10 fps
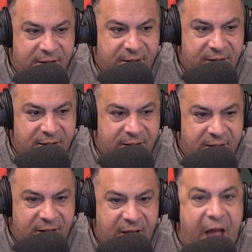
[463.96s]
I
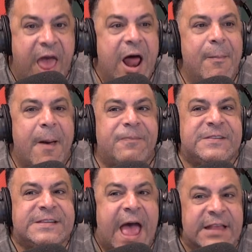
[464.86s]
completely and I'm
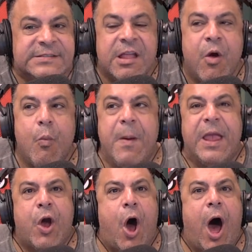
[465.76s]
obsessed
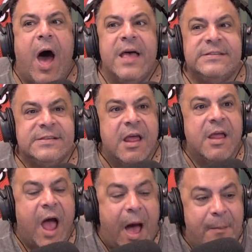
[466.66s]
because
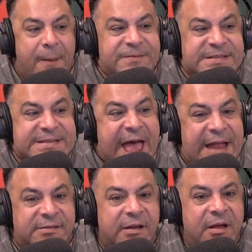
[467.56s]
I'm
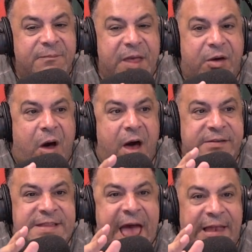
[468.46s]
upset
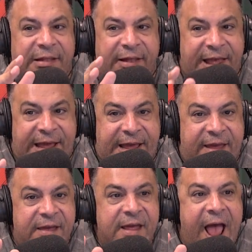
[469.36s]
because that
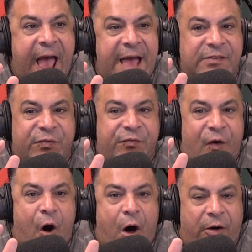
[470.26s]
league has
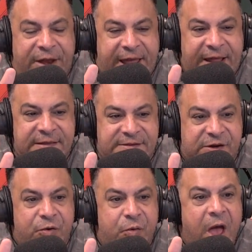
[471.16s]
fallen
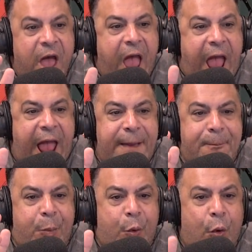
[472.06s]
into a
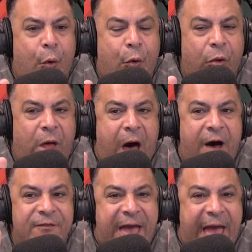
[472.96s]
pool
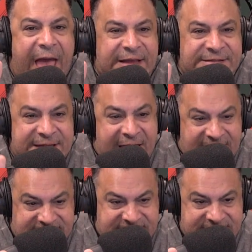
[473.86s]
of
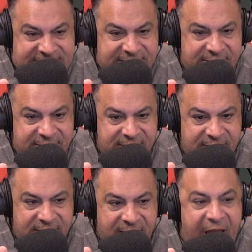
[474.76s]
excess,
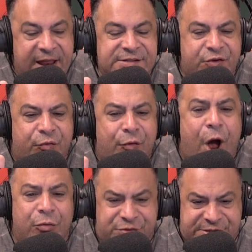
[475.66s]
and it's
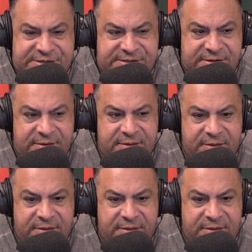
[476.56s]
gross.